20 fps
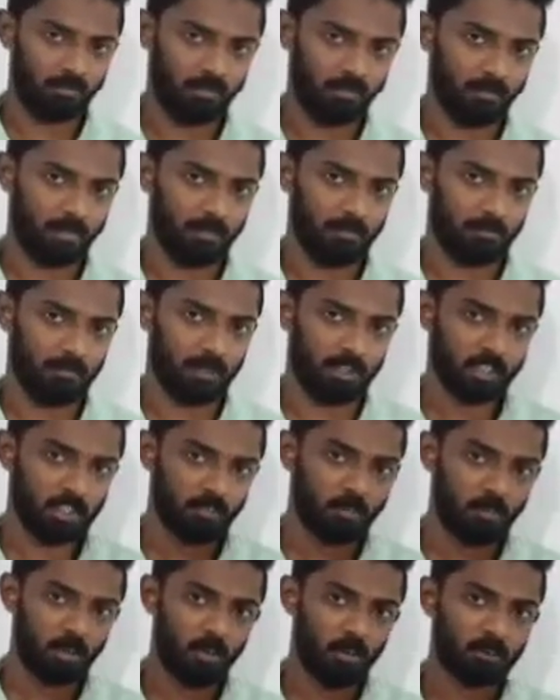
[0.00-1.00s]
in the
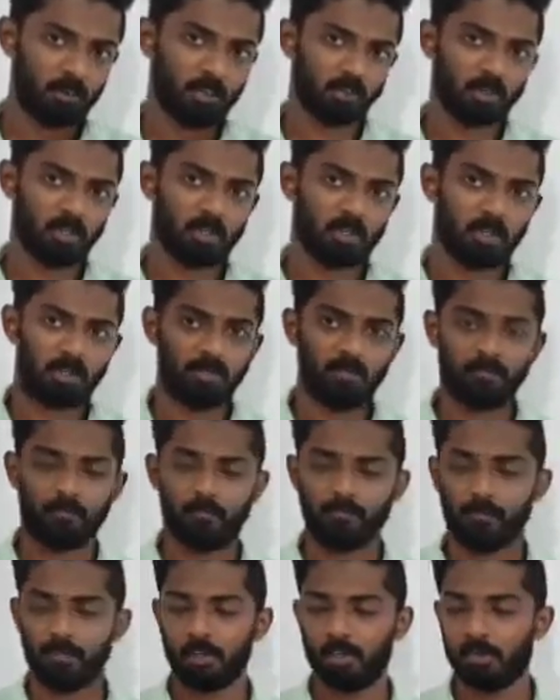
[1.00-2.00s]
principal clause
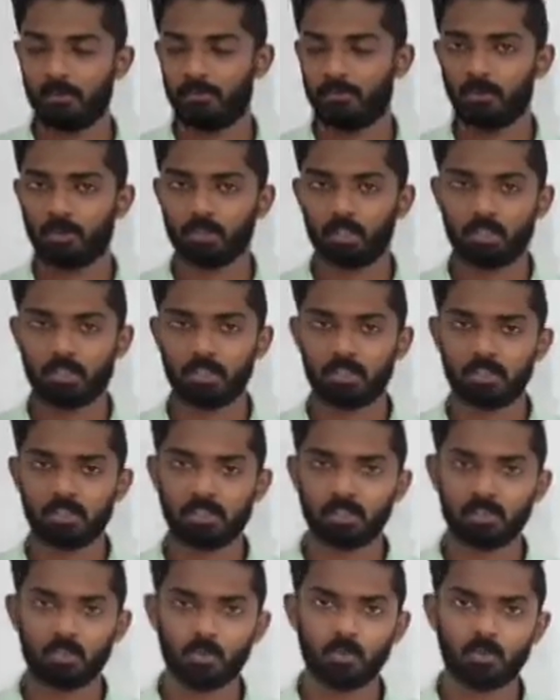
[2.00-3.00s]
the future tense
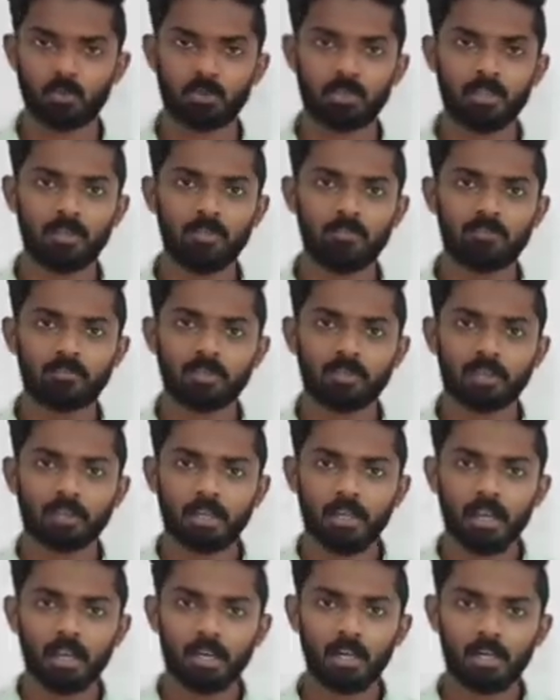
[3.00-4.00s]
is used,
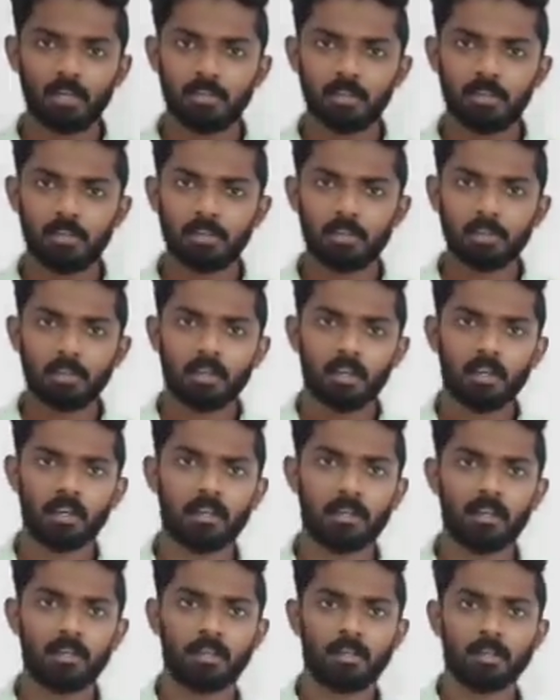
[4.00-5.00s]
and then in
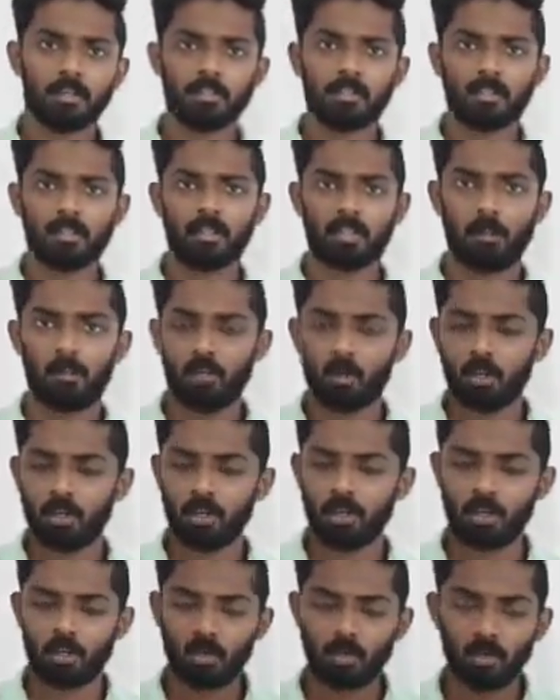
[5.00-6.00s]
the
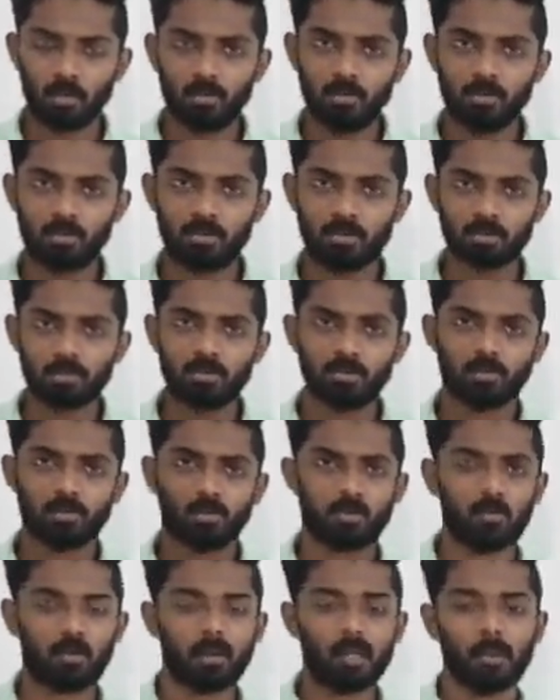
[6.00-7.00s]
subordinate clause
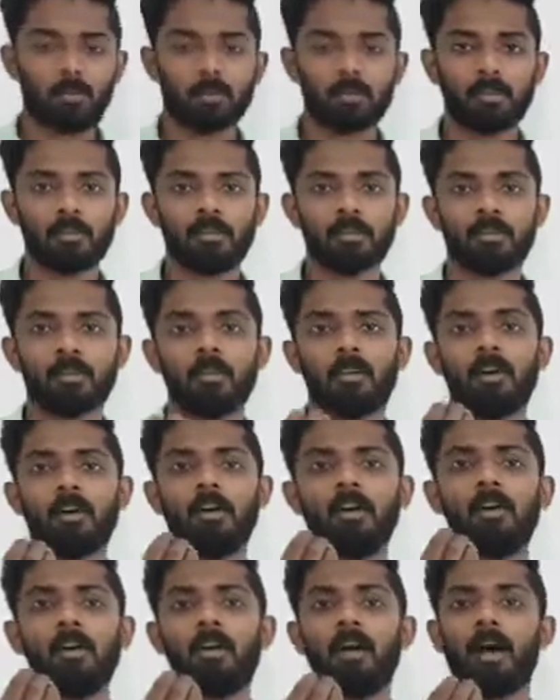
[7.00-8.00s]
what happened?
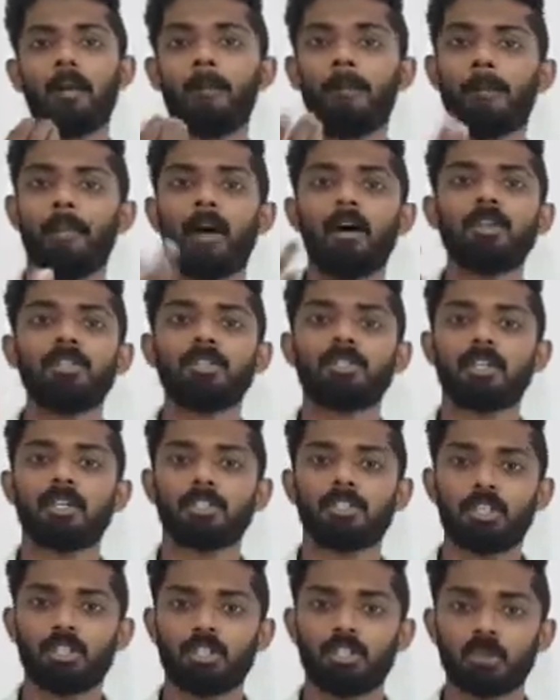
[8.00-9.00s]
A past
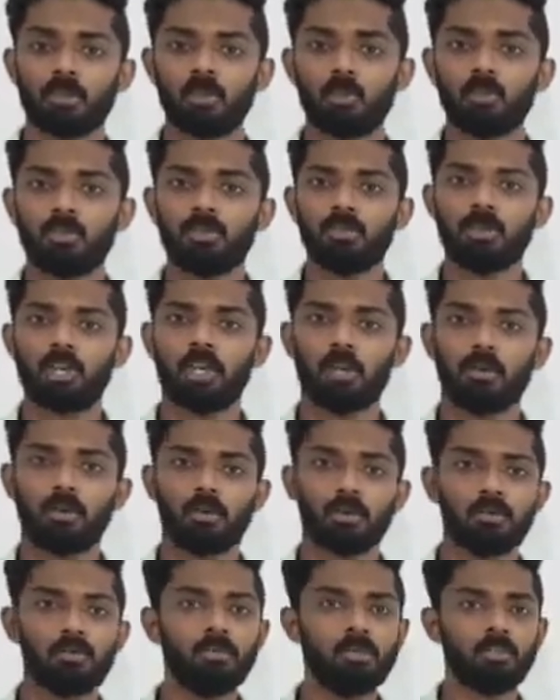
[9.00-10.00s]
tense is used in
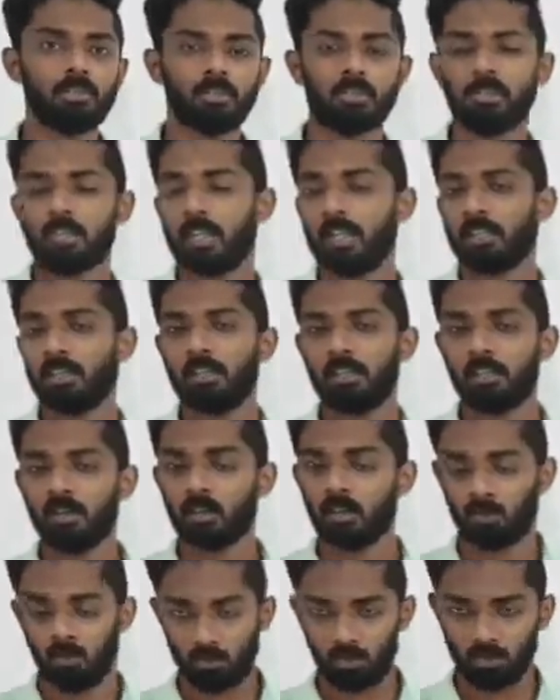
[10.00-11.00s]
order to say the
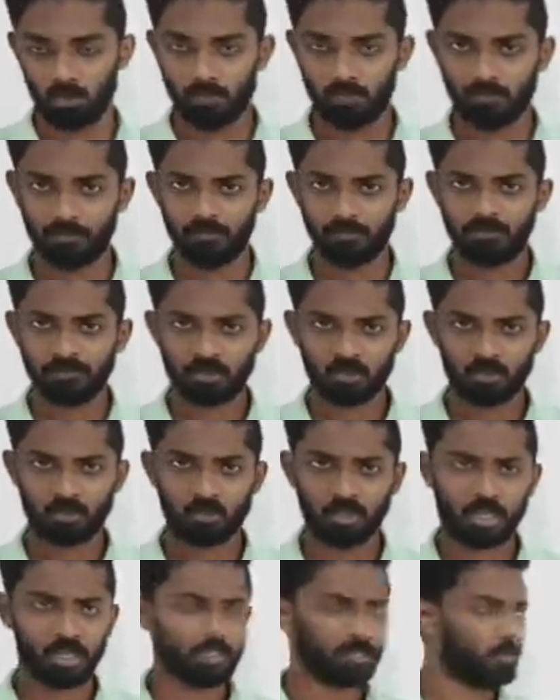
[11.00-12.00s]
word. So
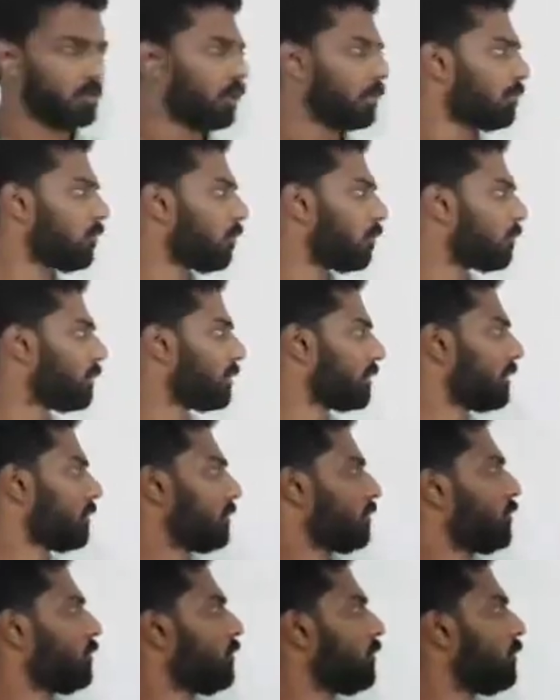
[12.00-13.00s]
that is all about
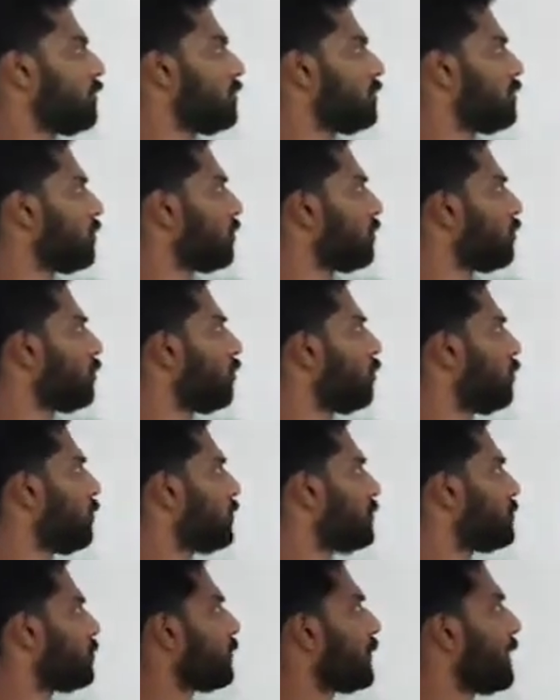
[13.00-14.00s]
the first rule
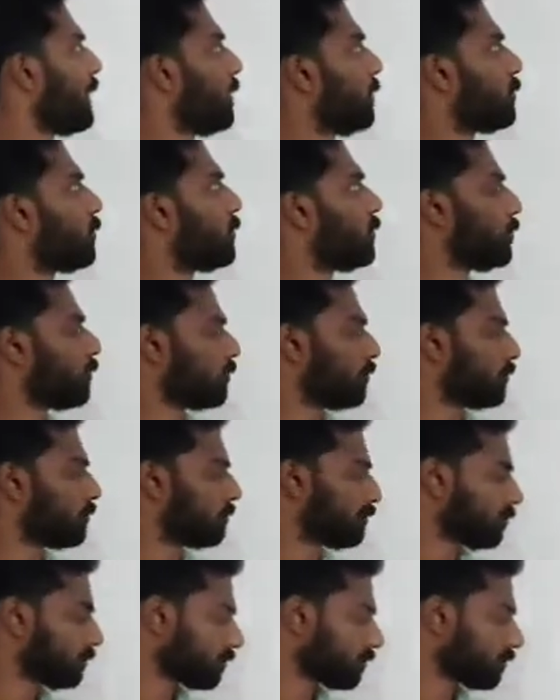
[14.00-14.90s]
which we have to